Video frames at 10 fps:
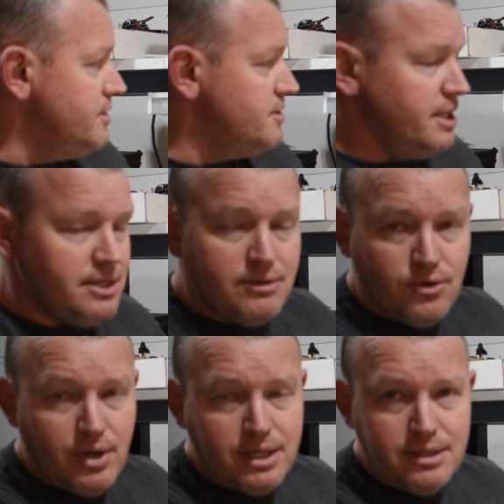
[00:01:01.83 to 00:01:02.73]
is then
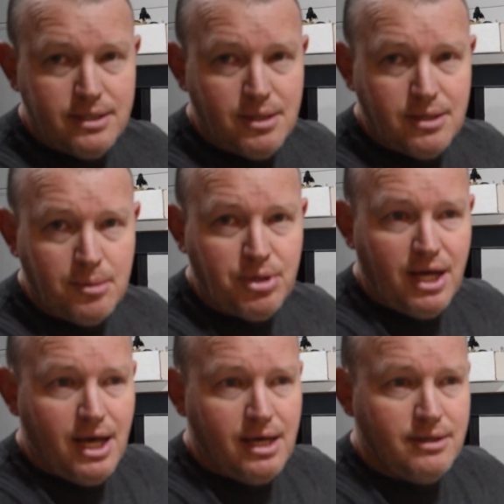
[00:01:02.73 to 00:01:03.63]
directly
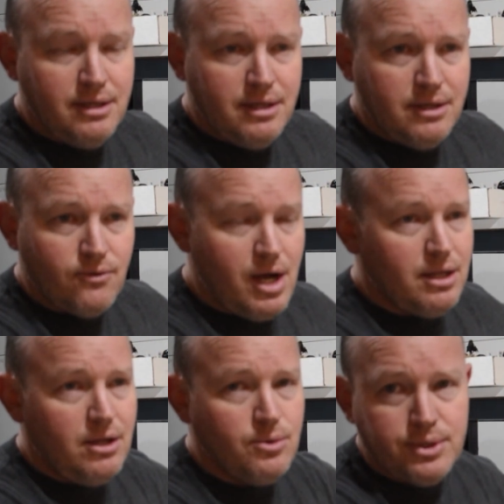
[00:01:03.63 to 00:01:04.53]
applied right
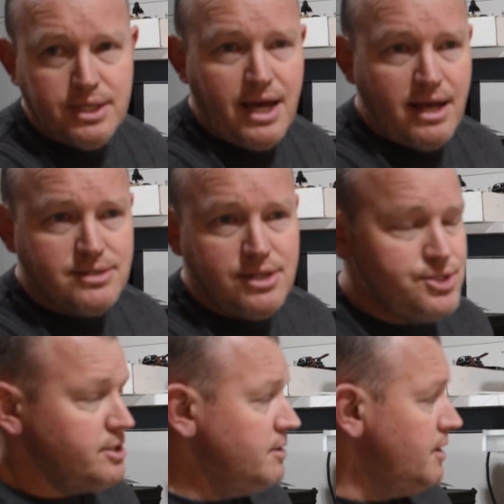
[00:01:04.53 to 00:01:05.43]
along with the gas
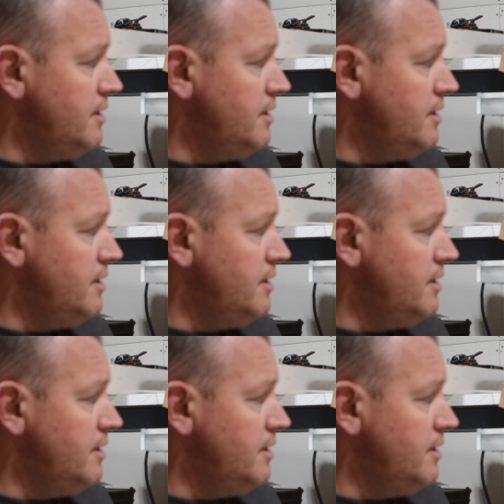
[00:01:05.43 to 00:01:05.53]
engine.